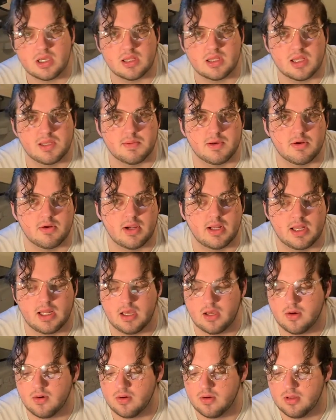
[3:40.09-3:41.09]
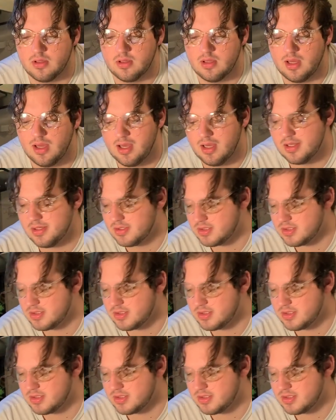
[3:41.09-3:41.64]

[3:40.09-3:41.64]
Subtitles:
I can think about right now.